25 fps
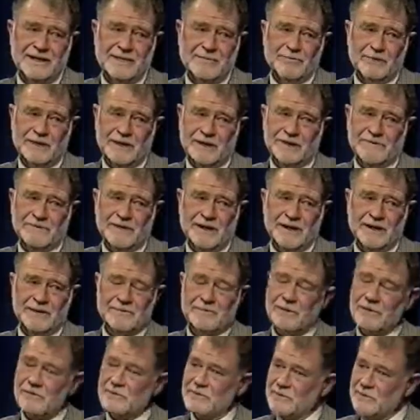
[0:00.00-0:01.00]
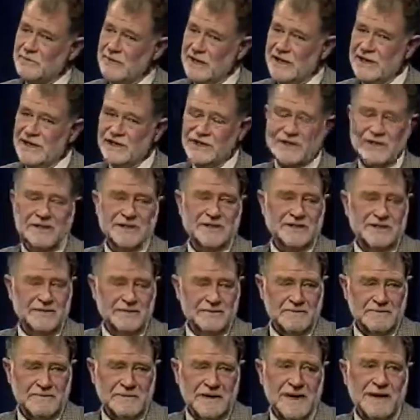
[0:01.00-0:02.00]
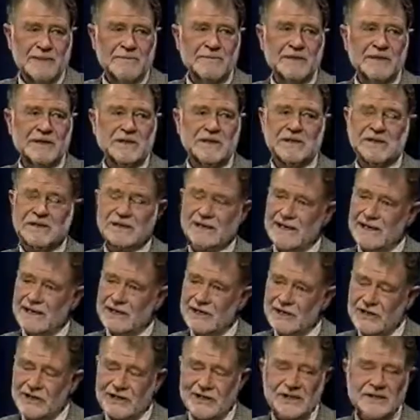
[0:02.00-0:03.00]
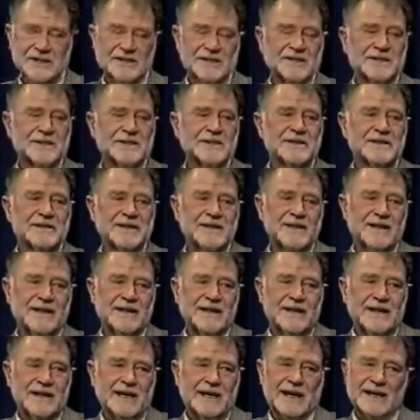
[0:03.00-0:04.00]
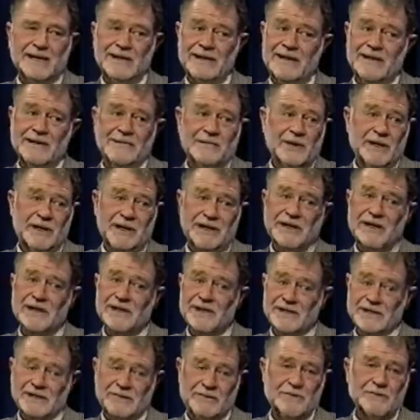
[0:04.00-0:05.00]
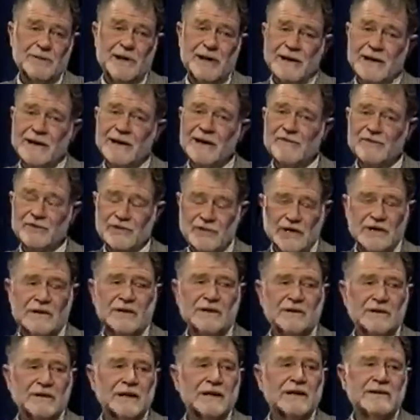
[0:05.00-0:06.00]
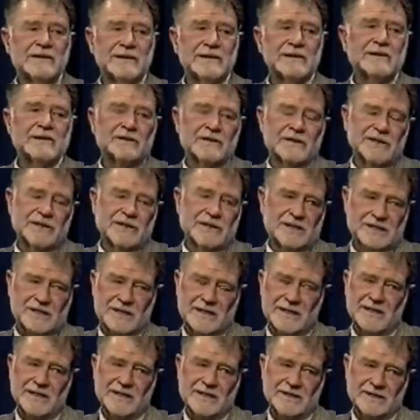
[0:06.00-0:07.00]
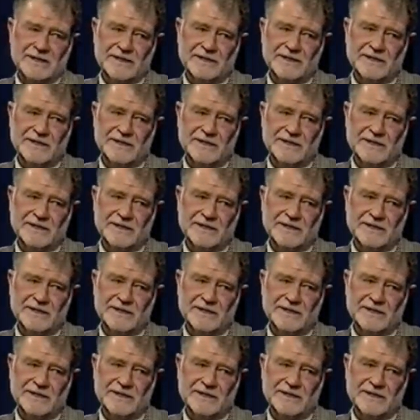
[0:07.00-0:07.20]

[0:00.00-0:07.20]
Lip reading: but available for patients and families and nurses and anybody else who may have genuine ethical concerns.